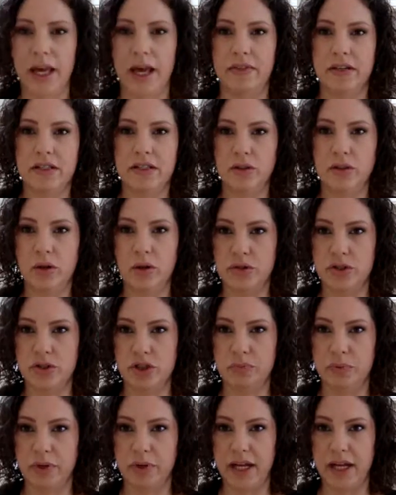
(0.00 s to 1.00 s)
And this will hold
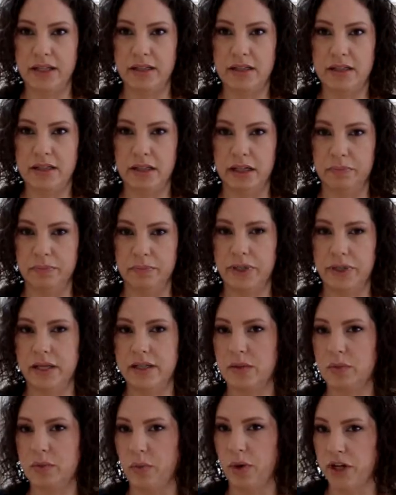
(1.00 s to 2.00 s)
your braids in
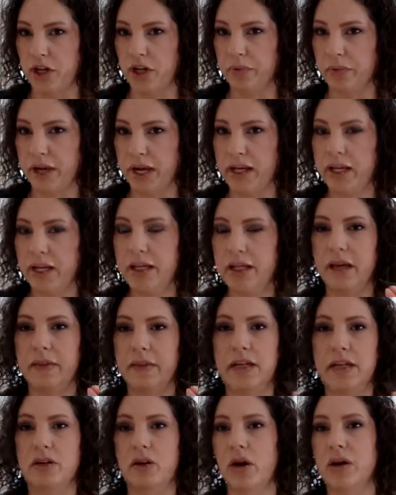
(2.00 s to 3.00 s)
place while you're braiding,
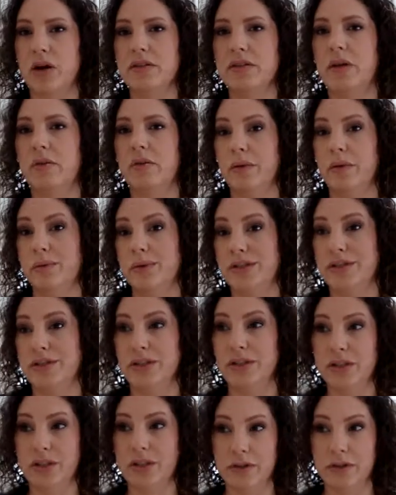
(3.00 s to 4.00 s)
and then also it will
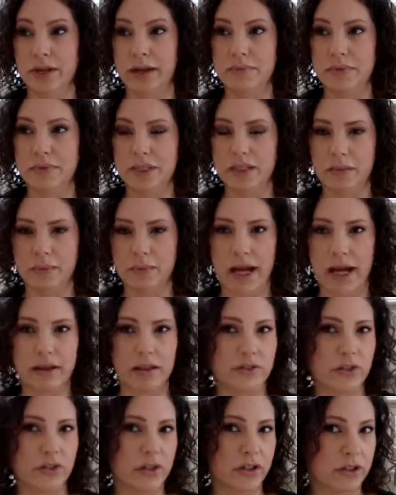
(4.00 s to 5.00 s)
secure them to the
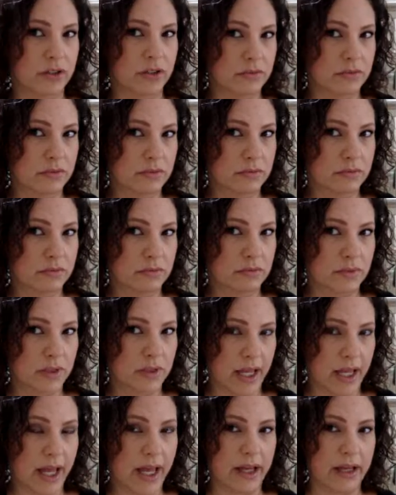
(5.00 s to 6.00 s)
back of your
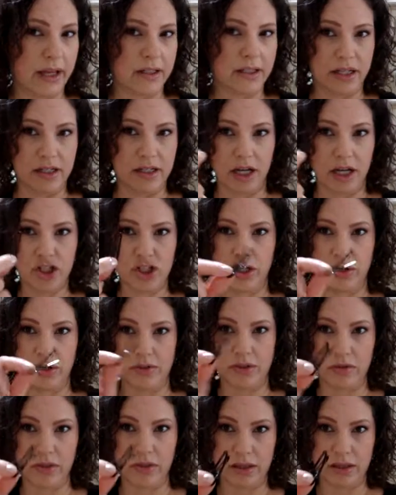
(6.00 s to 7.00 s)
head and not
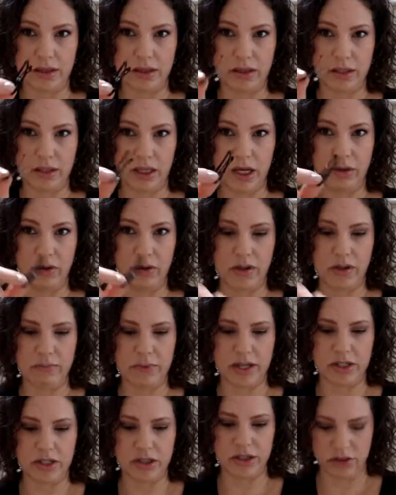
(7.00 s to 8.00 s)
show. So get the color
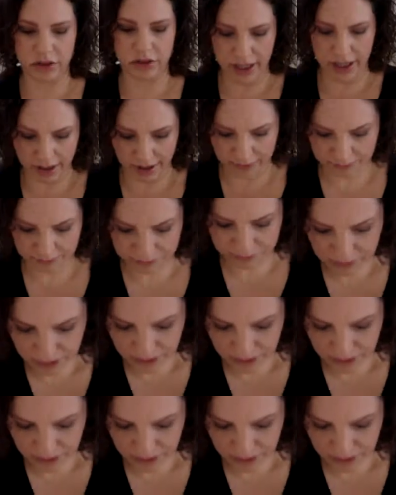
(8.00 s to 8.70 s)
that matches your hair.